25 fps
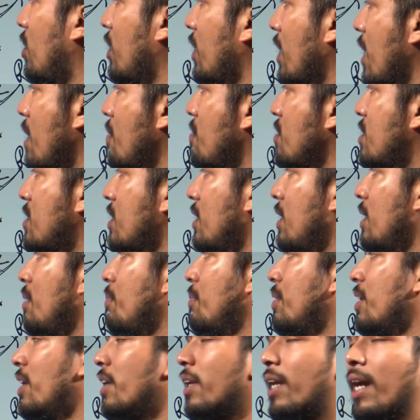ABC
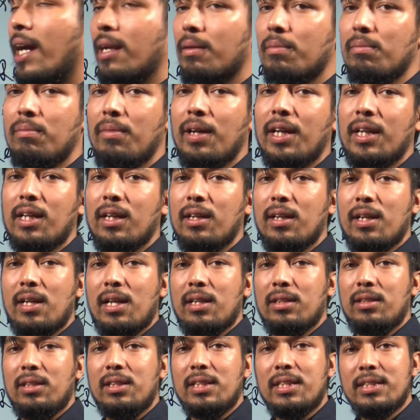Limited can make a
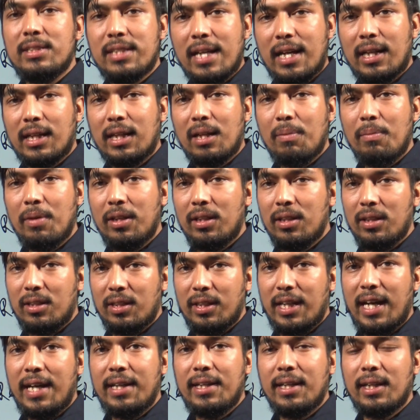lease agreement
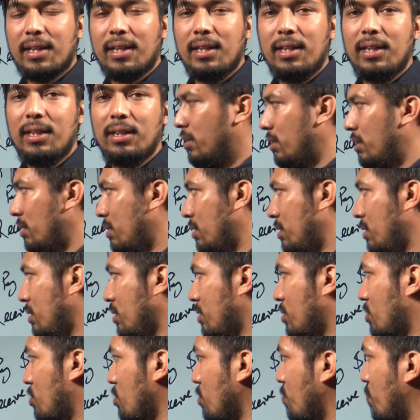directly
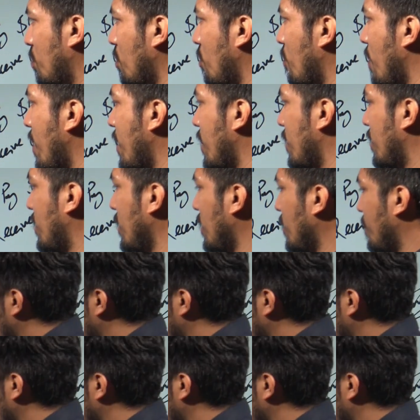to provide the